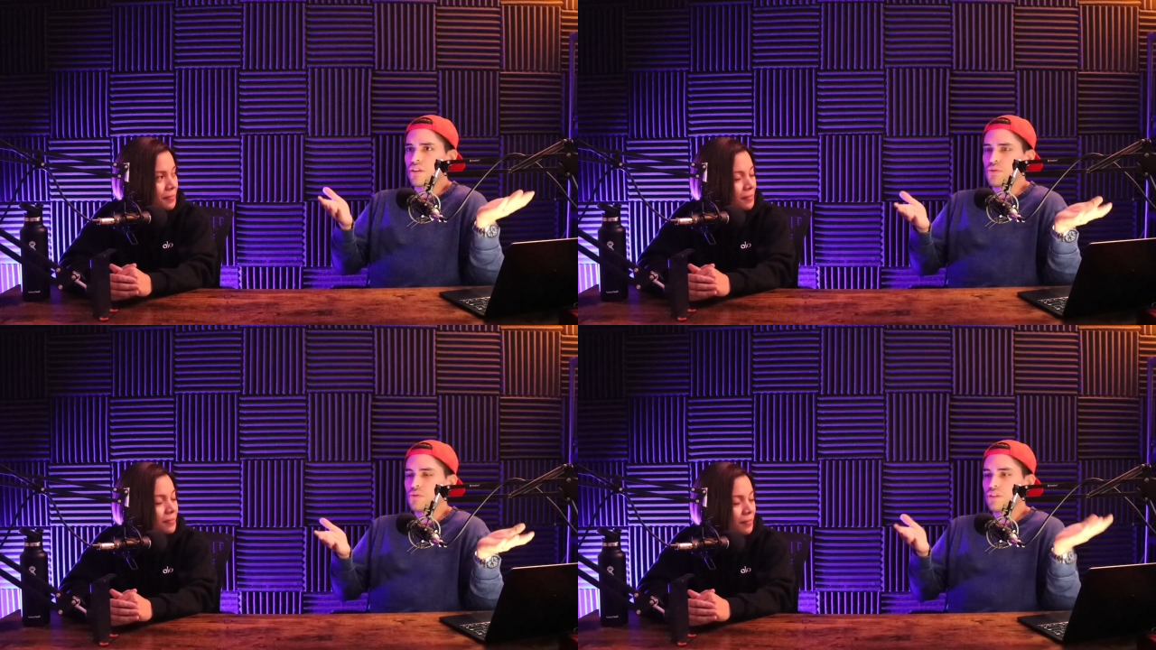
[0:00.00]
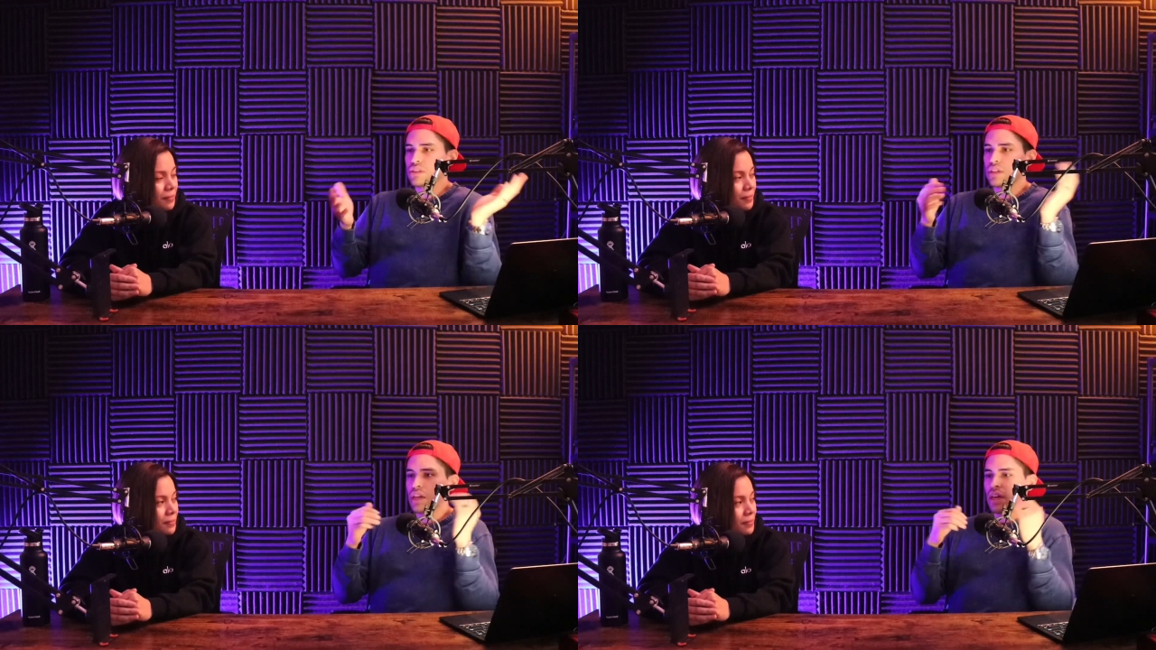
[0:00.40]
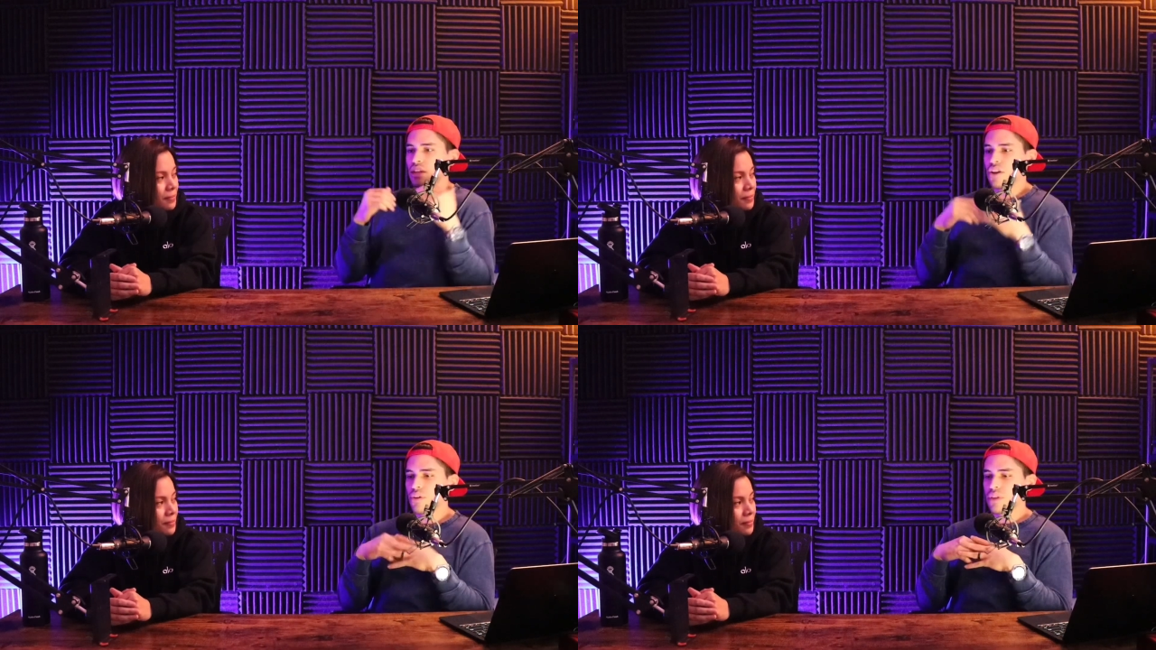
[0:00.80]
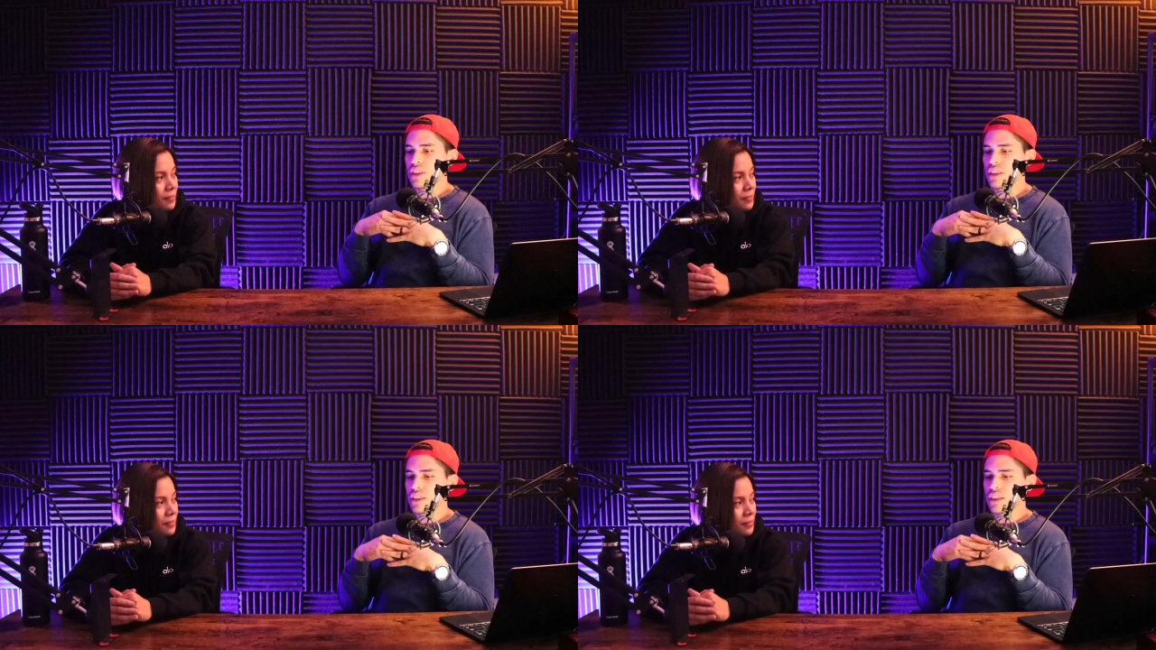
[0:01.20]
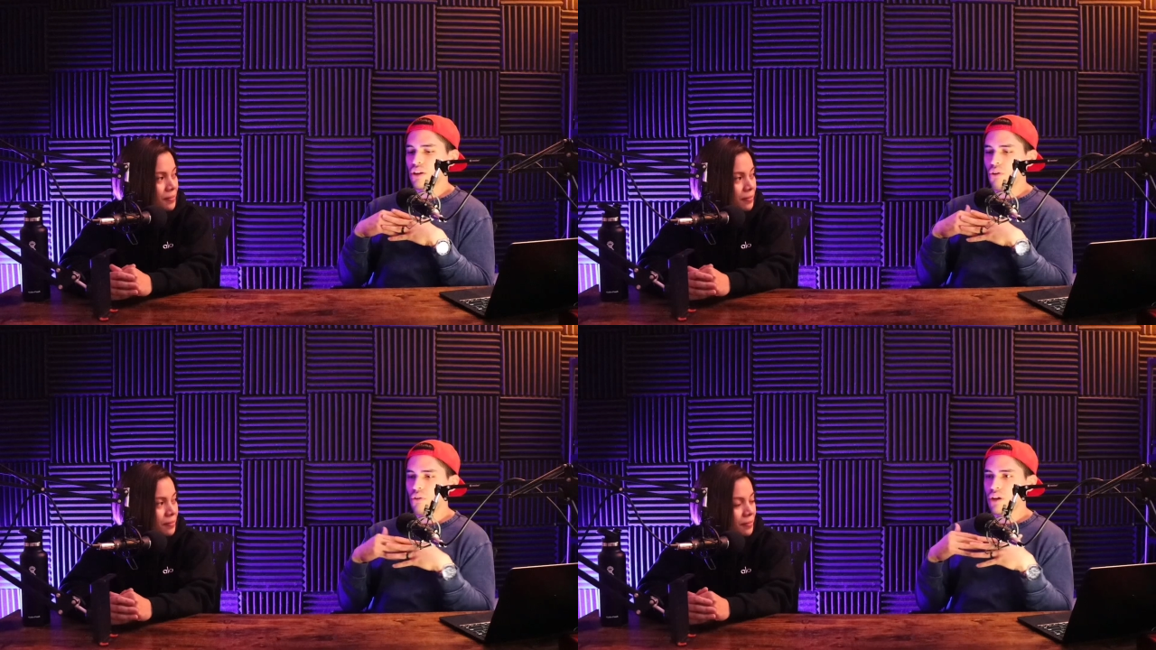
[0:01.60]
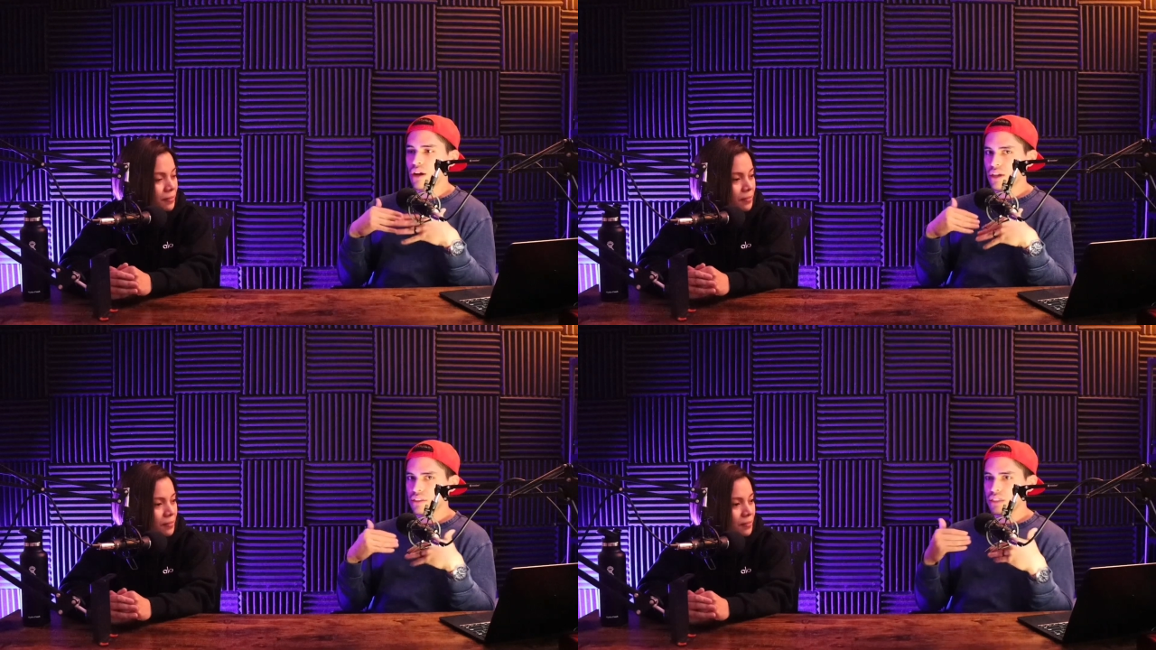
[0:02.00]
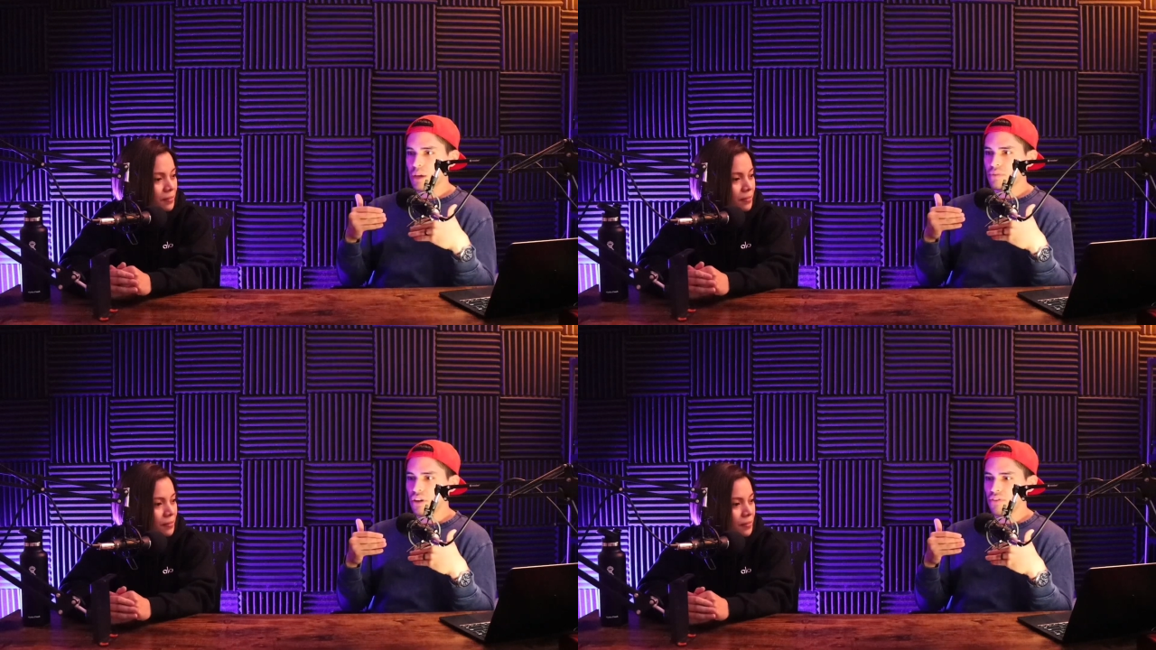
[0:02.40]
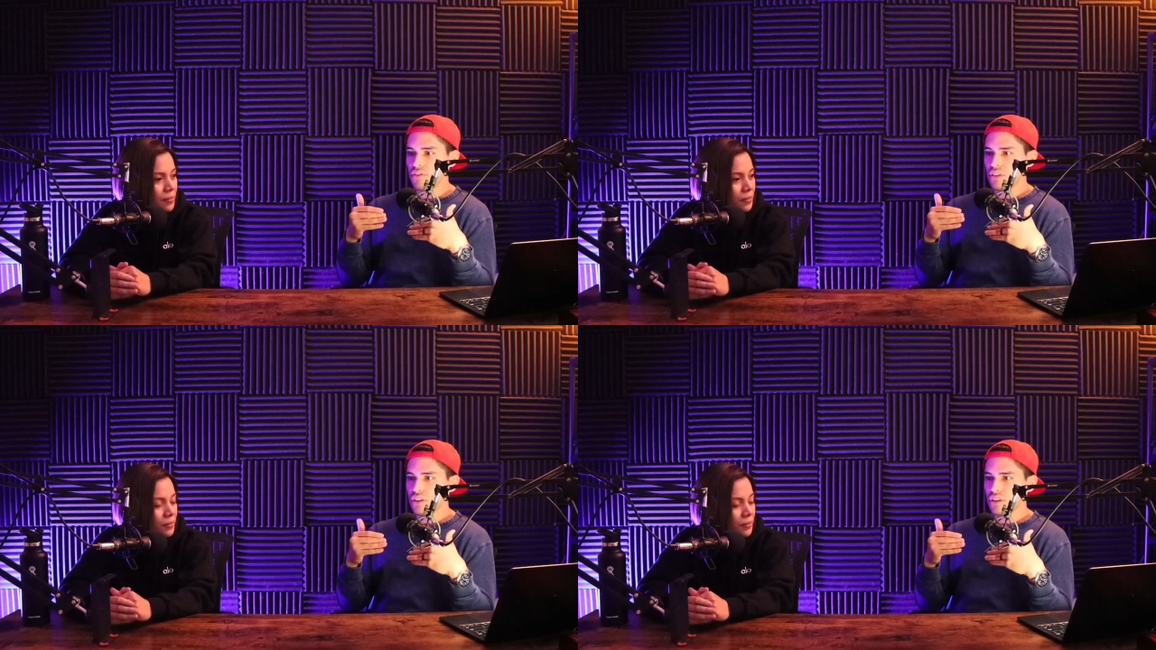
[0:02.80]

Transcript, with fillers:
Speaker 1: You, you just, you know, the whole concept of